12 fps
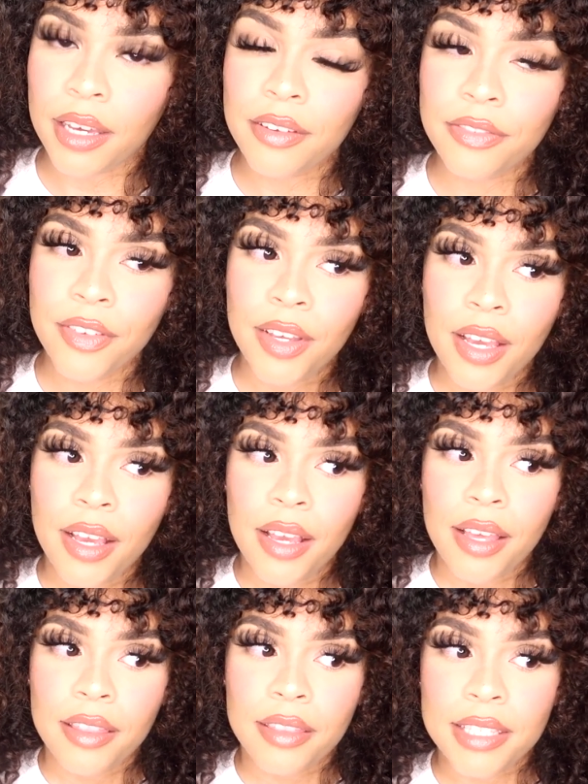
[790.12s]
life,
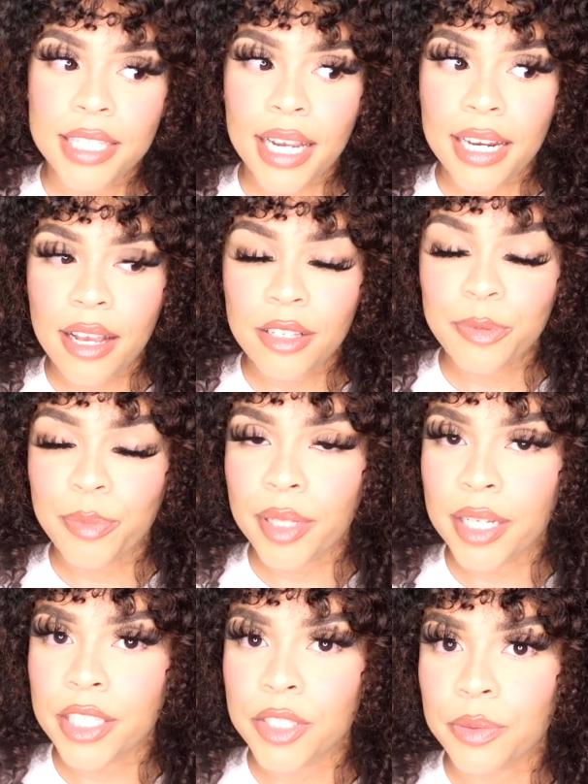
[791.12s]
the second house
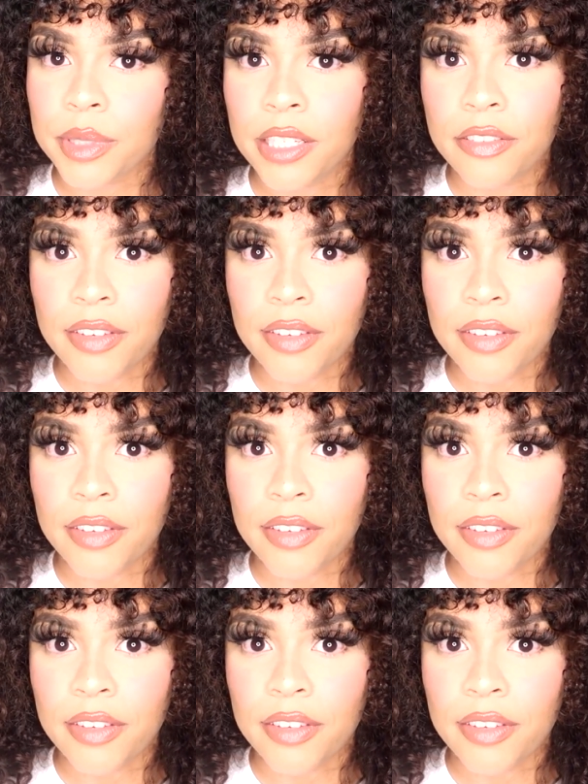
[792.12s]
planets really